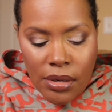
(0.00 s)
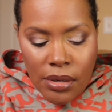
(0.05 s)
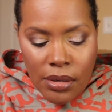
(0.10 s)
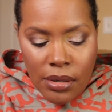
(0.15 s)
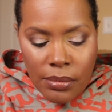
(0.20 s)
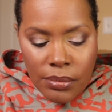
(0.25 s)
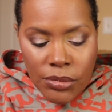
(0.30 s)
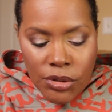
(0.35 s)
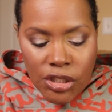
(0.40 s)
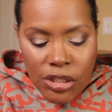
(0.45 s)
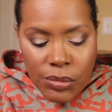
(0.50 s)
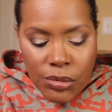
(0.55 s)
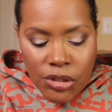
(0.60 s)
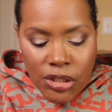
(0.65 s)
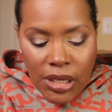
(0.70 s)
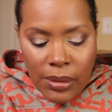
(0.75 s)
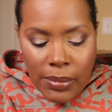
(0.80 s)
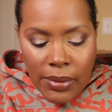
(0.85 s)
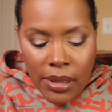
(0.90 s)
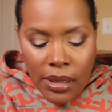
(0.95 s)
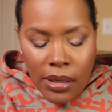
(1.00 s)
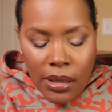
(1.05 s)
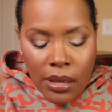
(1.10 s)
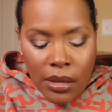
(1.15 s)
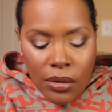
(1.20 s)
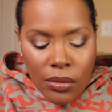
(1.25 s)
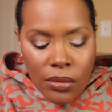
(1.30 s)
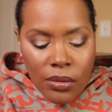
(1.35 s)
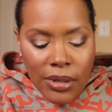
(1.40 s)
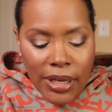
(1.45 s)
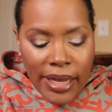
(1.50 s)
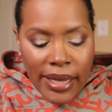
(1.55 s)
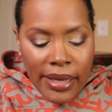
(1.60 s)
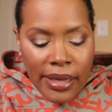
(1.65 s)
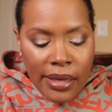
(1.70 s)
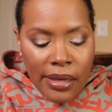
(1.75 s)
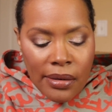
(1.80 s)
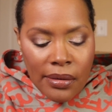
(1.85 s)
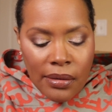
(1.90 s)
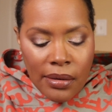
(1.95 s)
um, Shimmer Shape and Glow
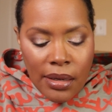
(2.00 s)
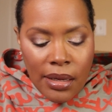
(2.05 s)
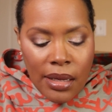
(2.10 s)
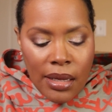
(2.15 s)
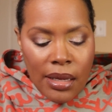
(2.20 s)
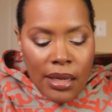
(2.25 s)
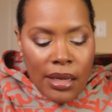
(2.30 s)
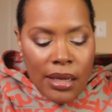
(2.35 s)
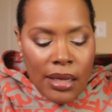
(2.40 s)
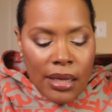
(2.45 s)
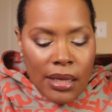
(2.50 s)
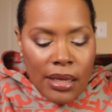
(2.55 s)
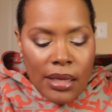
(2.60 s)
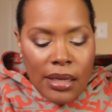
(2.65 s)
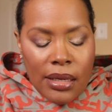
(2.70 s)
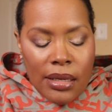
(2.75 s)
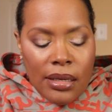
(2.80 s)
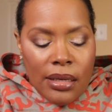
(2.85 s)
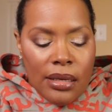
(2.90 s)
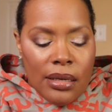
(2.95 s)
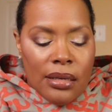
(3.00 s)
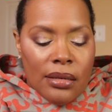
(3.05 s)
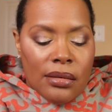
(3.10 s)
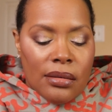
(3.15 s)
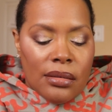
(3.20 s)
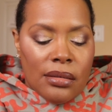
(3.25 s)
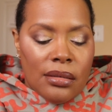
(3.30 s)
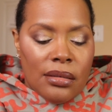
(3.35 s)
line. And